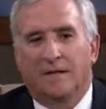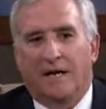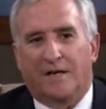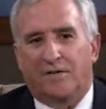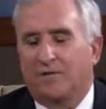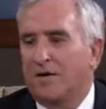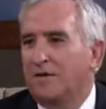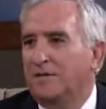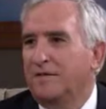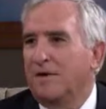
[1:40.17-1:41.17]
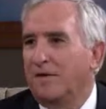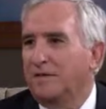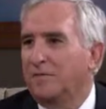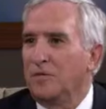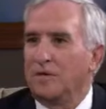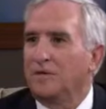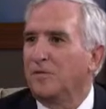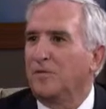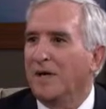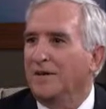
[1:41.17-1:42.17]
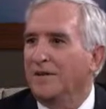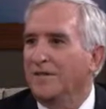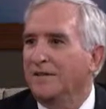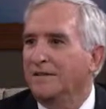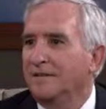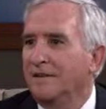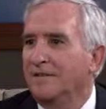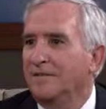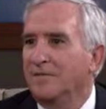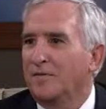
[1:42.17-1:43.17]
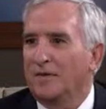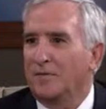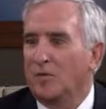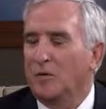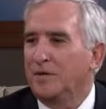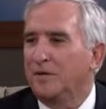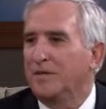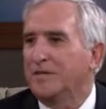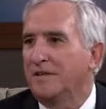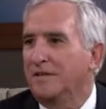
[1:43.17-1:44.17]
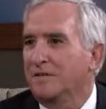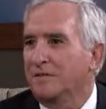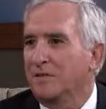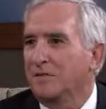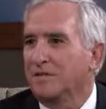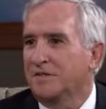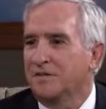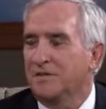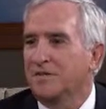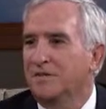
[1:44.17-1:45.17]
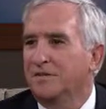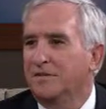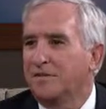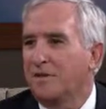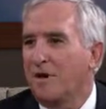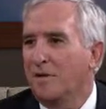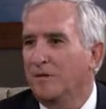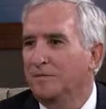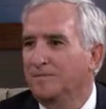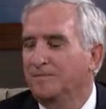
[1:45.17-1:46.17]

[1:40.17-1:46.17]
actually voted to call it the War of the Rebellion. They didn't think war between the states was sufficient to describe it.